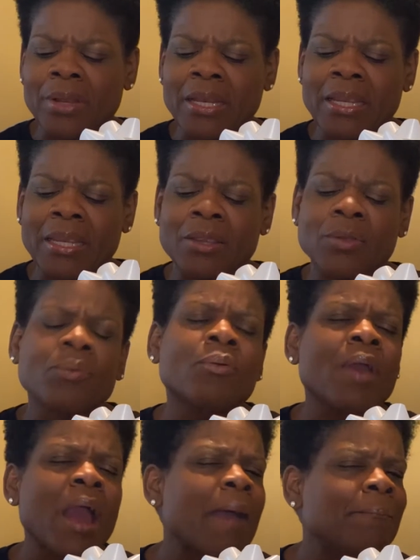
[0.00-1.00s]
pretty
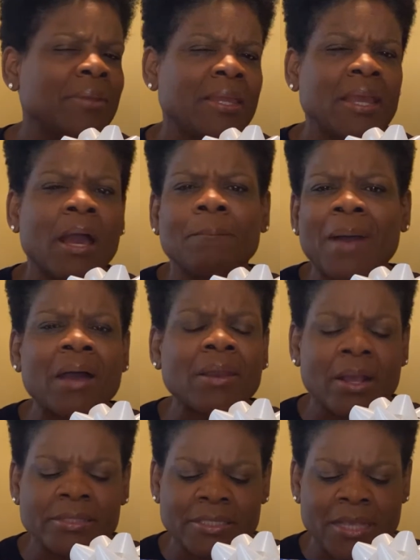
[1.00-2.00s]
crappy about
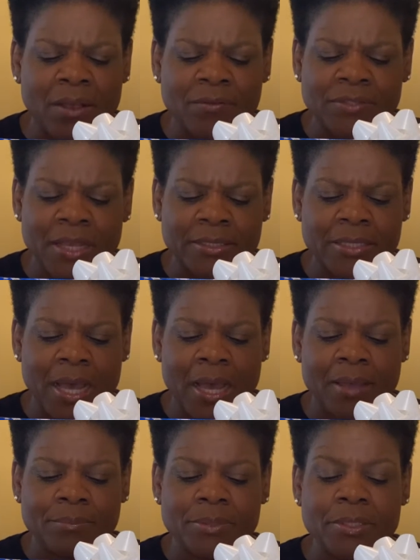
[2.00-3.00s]
ourselves at
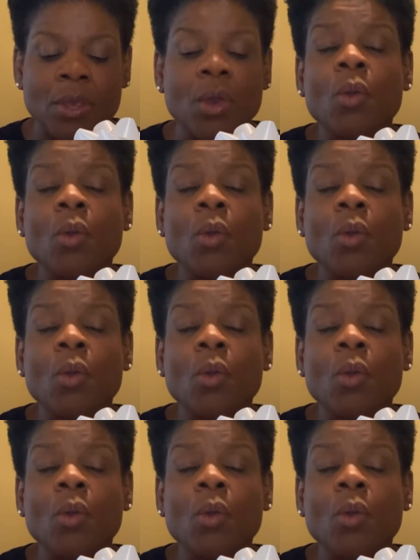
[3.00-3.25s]
times.